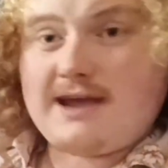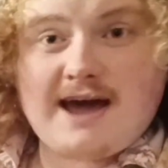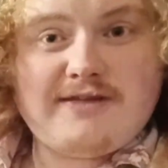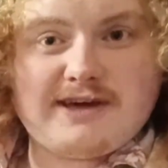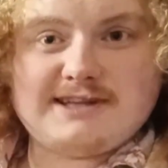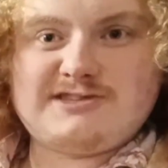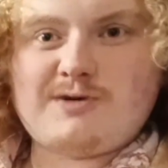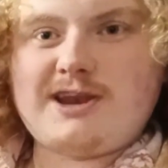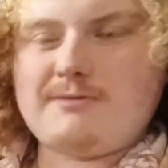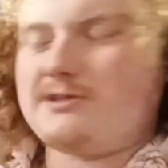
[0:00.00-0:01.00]
Yeah, they get
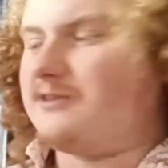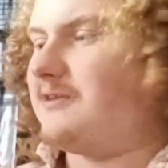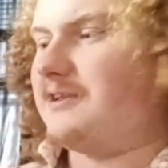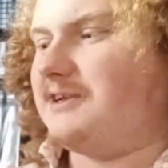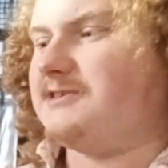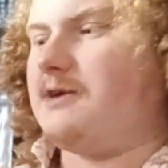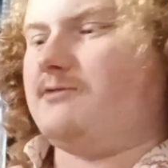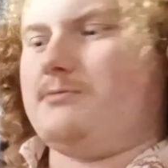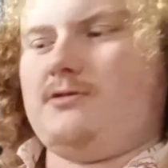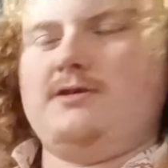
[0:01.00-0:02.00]
sweaty, but it is
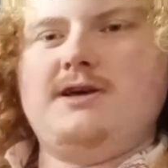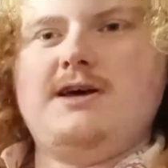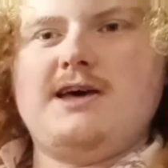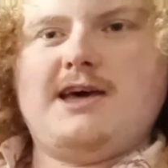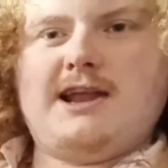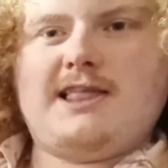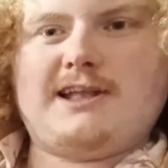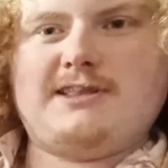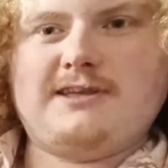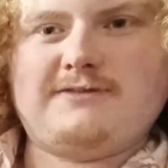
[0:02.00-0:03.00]
comfortable, and I
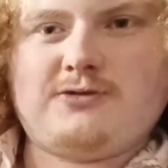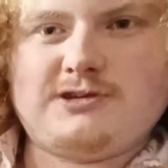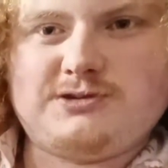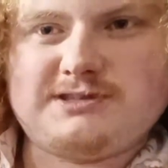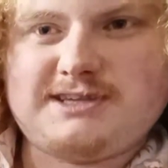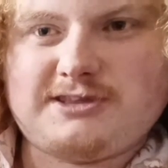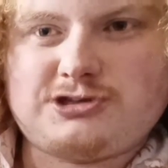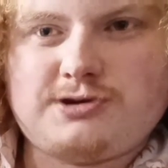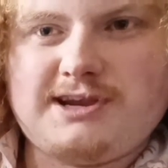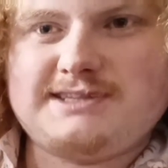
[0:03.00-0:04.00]
like the. Of course, you can see the
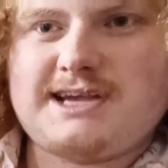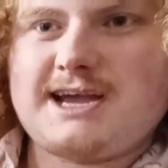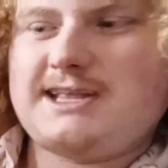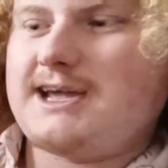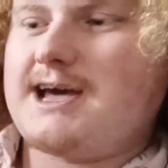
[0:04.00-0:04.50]
tree design